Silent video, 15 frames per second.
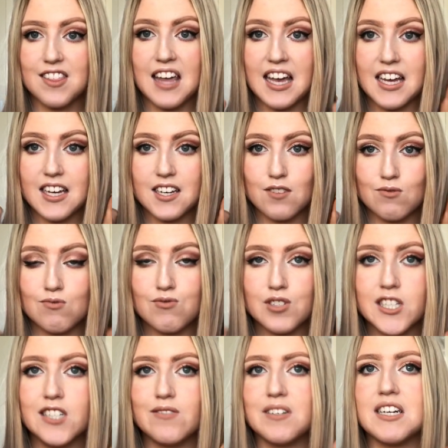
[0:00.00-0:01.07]
think
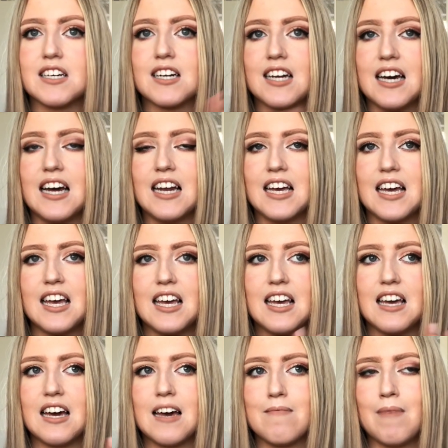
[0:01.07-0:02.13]
really
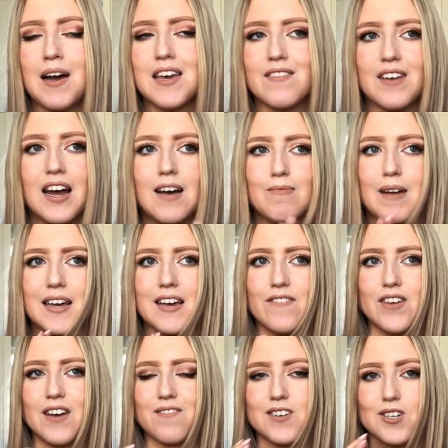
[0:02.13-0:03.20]
clearly. It might even help like
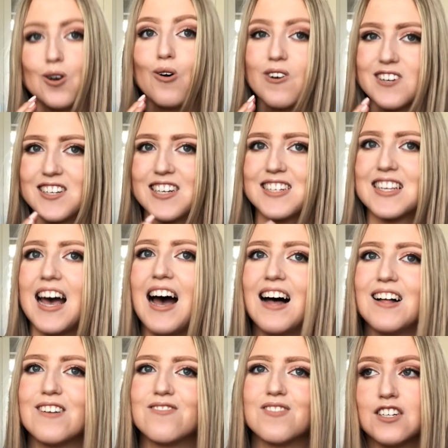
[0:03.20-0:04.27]
if you have to talk to
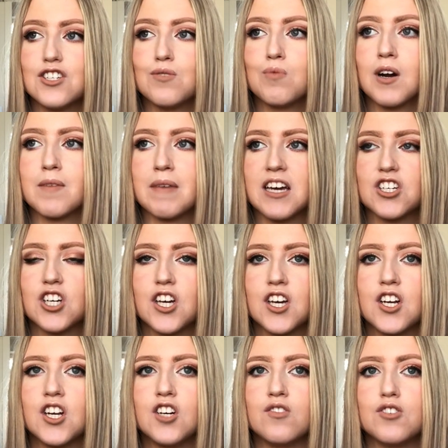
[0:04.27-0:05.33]
yourself. You want to make sure
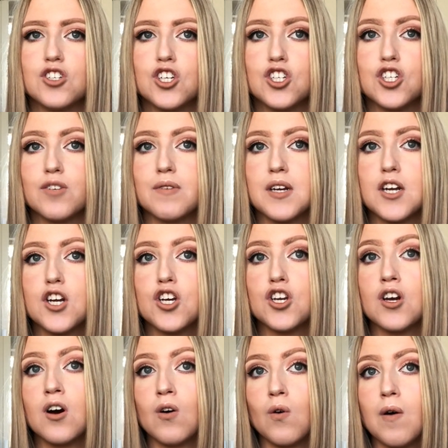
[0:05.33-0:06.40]
you're doing
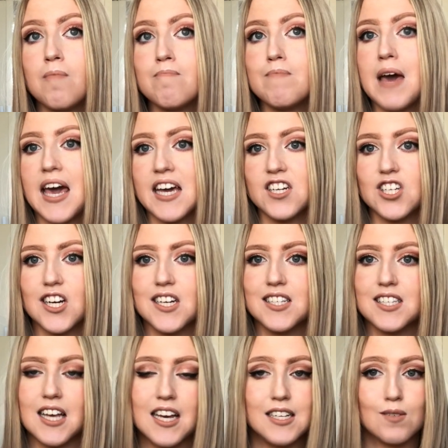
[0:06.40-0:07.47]
no
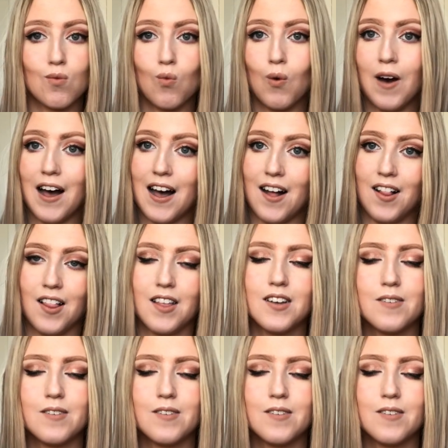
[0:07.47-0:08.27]
majors as well.